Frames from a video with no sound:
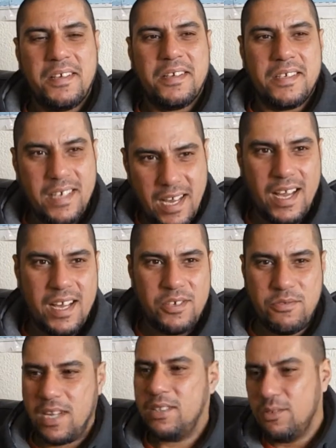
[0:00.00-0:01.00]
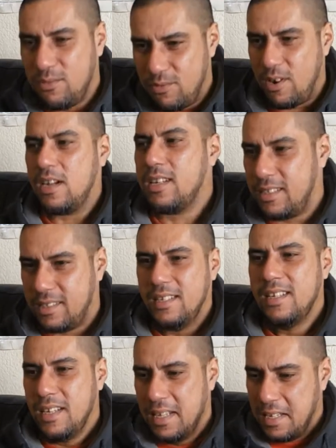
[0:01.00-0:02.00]
Yeah, you had to rock.
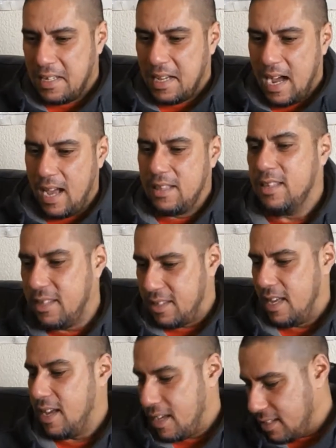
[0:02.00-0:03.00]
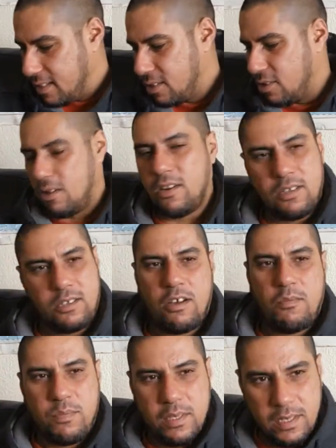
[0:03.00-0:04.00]
Other than
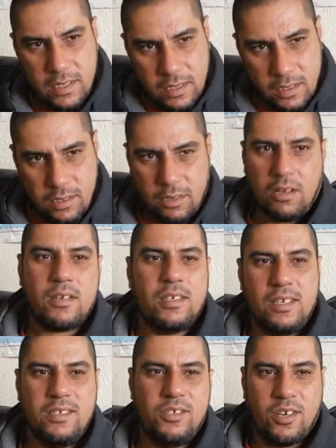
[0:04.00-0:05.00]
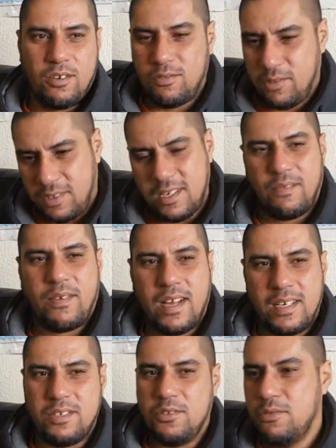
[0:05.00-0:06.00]
Grasshoppers, Crocodile Jones,
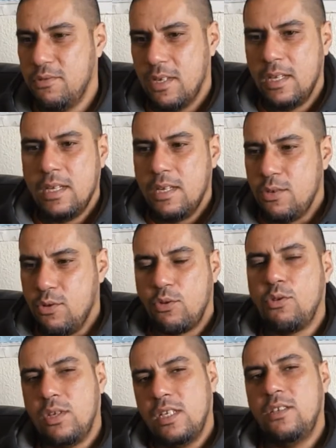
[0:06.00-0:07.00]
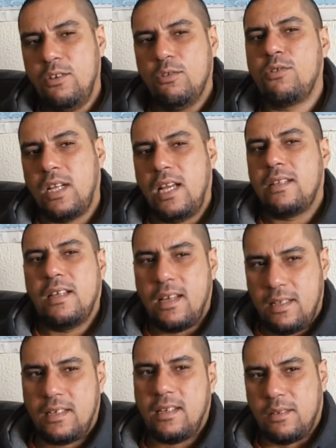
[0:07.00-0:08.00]
Nevada, you couldn't look like the
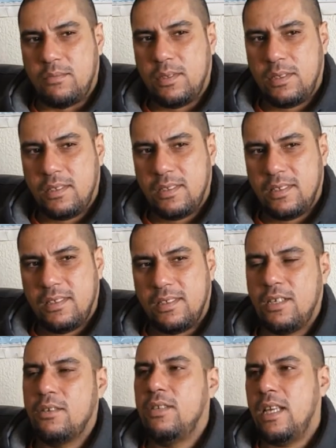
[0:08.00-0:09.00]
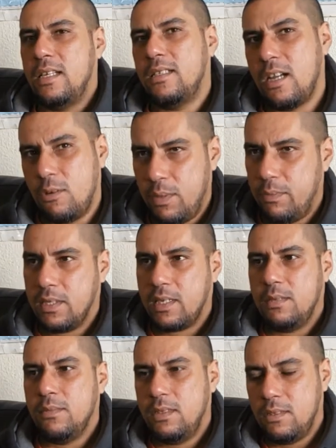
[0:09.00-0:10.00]
other clubs. So that's how people
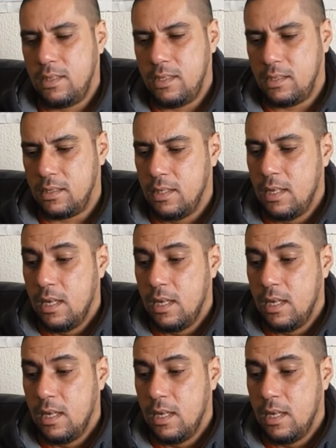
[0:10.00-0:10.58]
came into T-Zers.